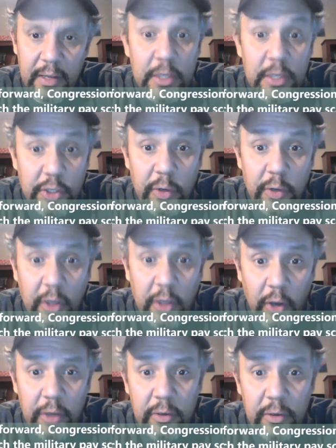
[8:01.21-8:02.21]
to
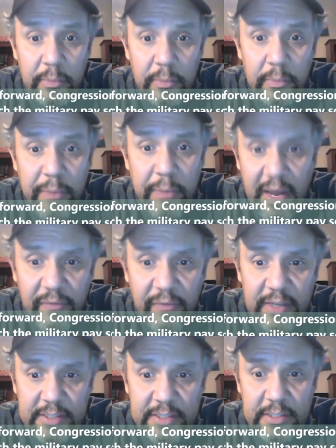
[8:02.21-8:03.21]
include
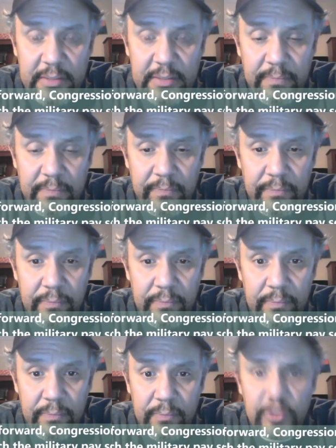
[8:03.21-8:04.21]
benefits,
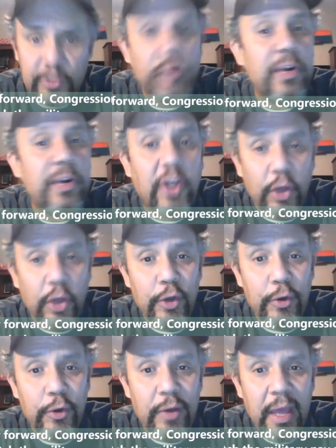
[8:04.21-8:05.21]
to
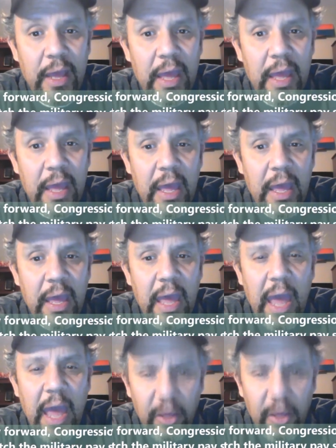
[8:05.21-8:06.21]
include
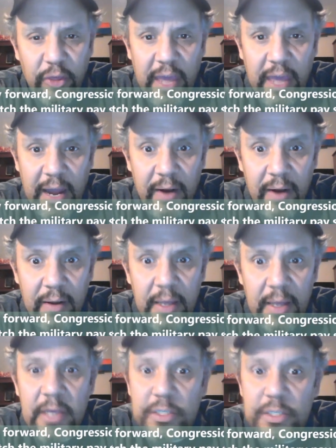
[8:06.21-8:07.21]
health care.
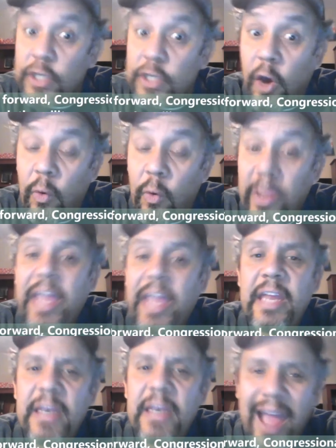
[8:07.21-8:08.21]
So,
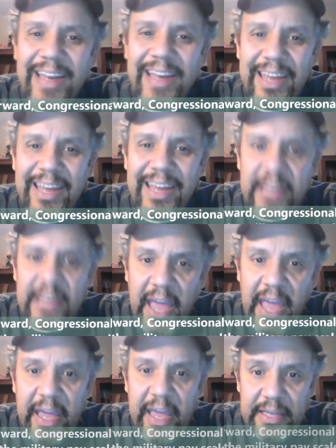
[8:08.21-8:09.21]
in 90
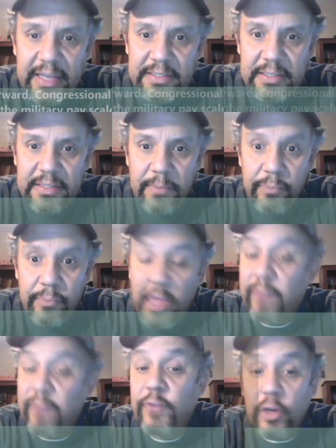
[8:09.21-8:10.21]
days,
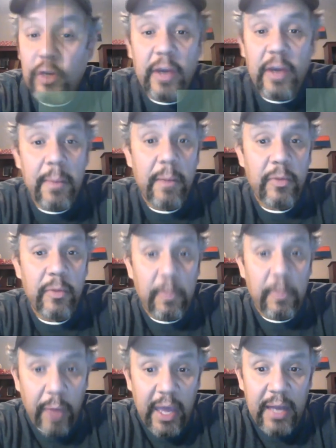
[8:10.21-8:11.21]
if you come up with a
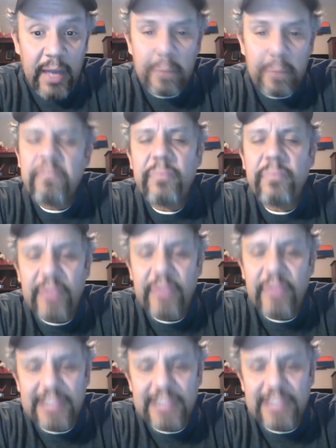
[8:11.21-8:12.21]
plan,
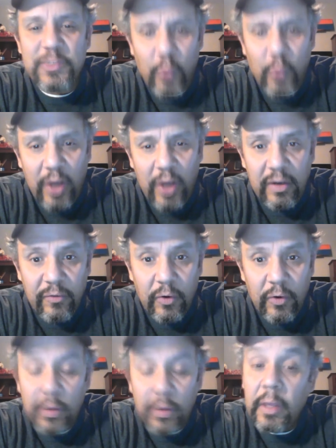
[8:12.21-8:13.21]
that's wonderful.
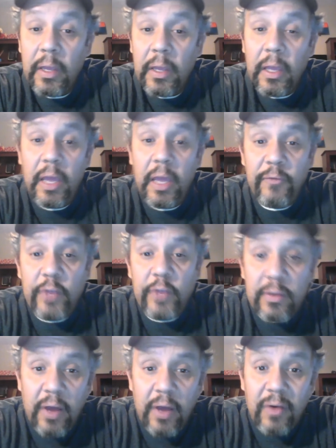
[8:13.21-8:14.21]
If you
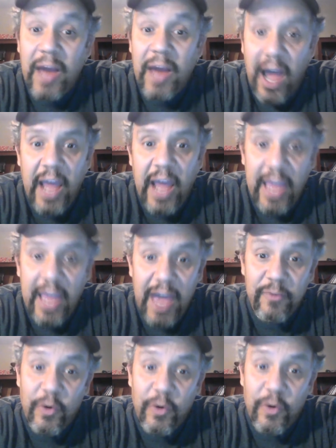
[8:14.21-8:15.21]
don't, I
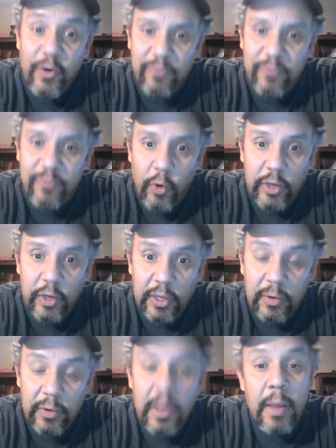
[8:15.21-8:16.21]
have one for you.
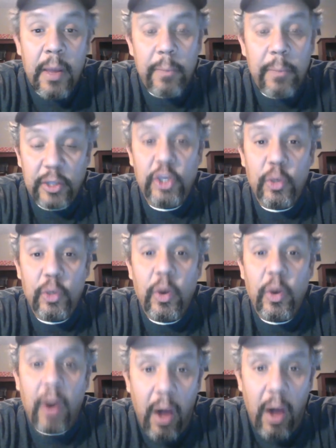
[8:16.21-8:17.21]
But you
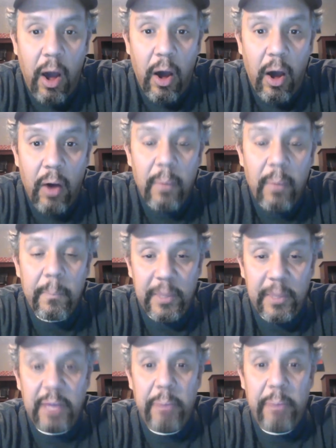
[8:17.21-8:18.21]
will all
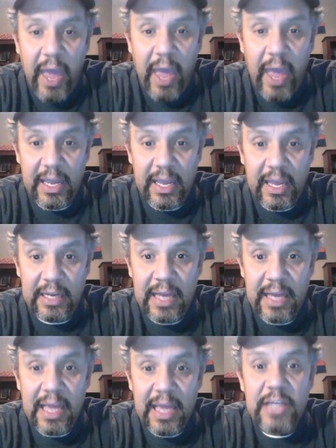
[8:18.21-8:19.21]
be paid
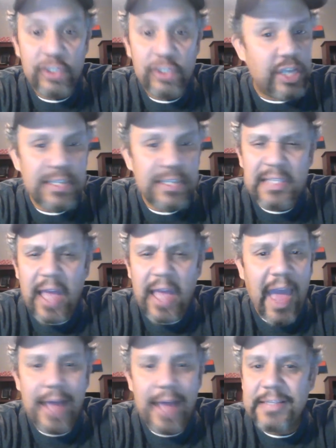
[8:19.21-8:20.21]
just
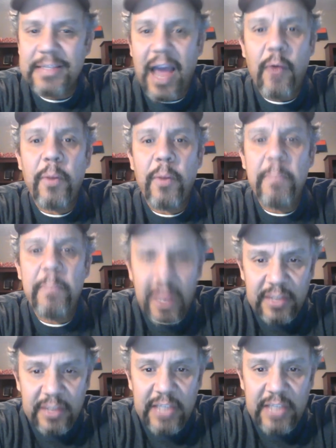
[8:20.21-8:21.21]
as our
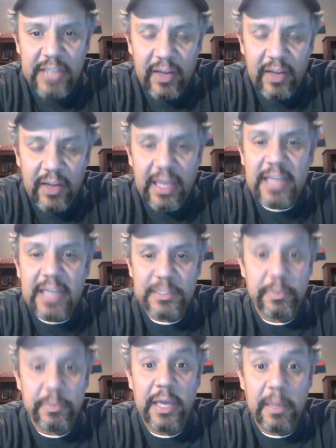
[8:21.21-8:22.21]
military is
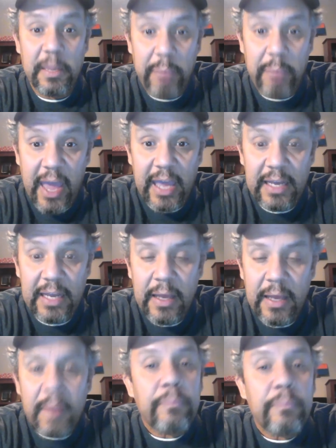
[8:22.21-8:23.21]
being paid.
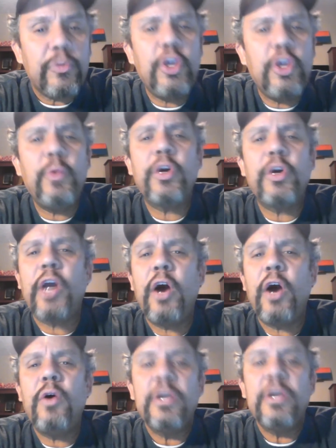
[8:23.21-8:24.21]
You will
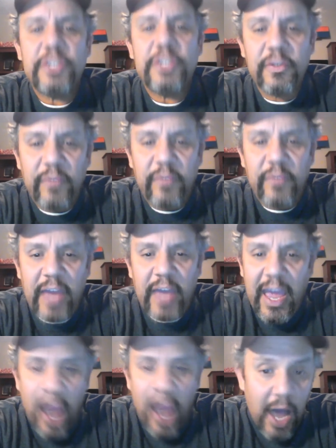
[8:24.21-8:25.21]
go to
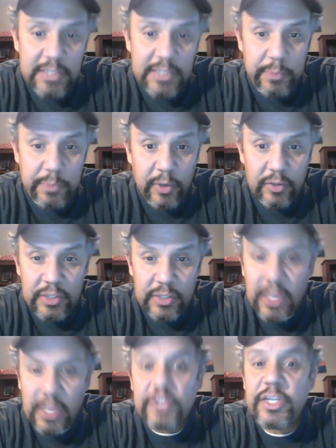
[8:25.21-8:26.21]
VA hospitals
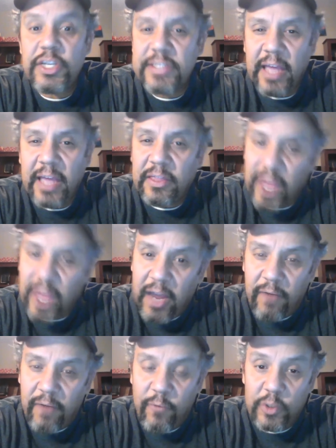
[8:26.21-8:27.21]
just like they
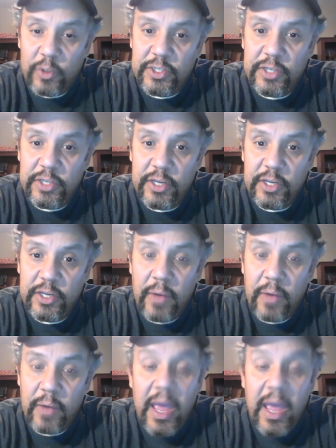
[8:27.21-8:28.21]
are forced to do.
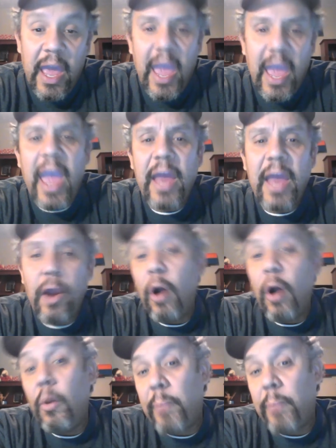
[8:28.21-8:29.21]
And,
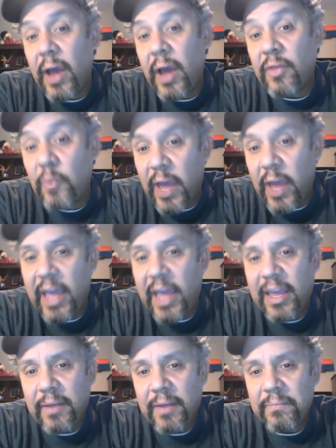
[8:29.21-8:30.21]
oh, by the
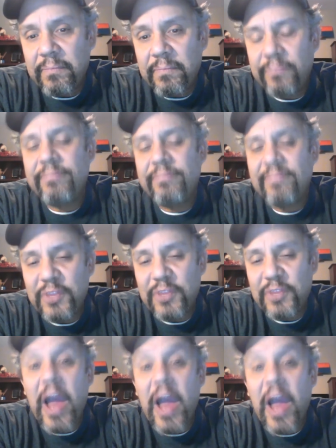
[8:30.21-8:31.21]
way,
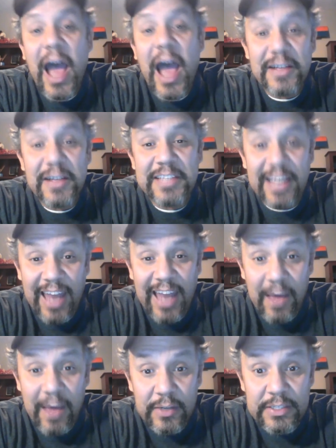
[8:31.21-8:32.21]
your housing
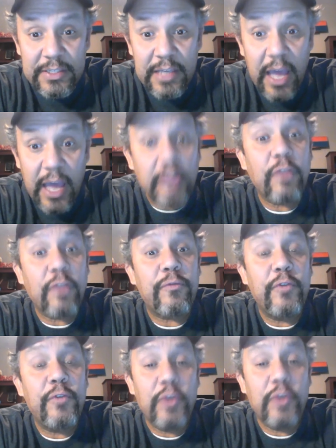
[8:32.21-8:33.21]
allowance and your
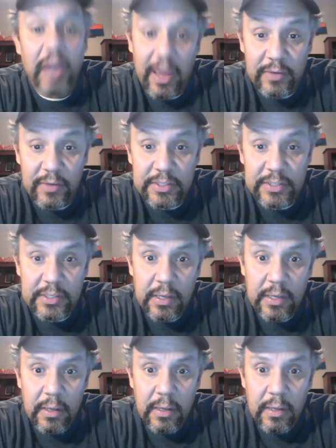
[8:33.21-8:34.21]
food allowance
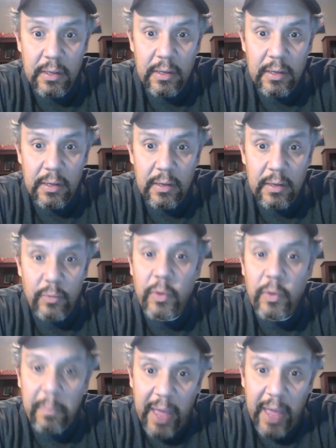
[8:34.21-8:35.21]
will
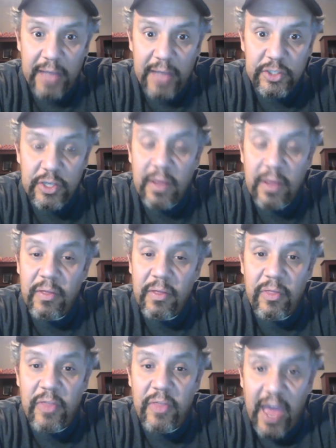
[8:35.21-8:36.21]
match
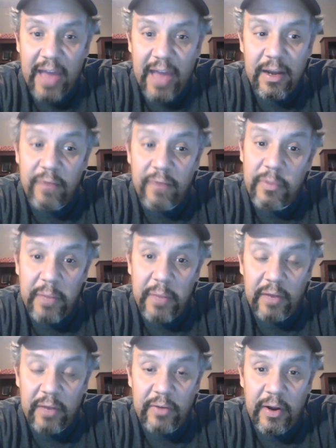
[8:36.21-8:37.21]
that of the
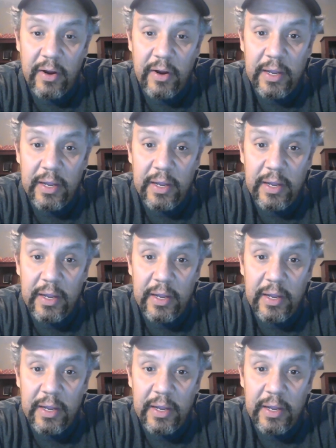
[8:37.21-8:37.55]
military.